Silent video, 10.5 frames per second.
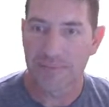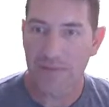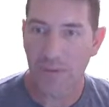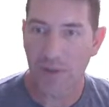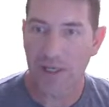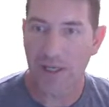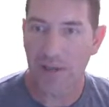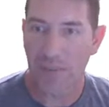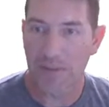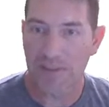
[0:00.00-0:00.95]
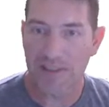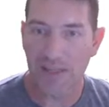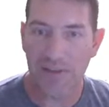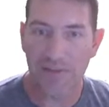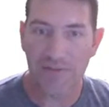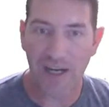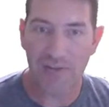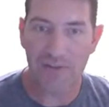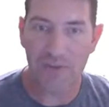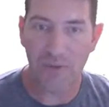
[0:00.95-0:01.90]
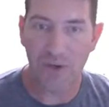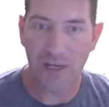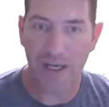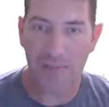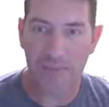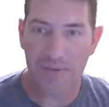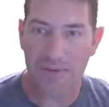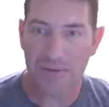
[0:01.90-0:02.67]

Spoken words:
Right here, number to 75, Jamal Adams,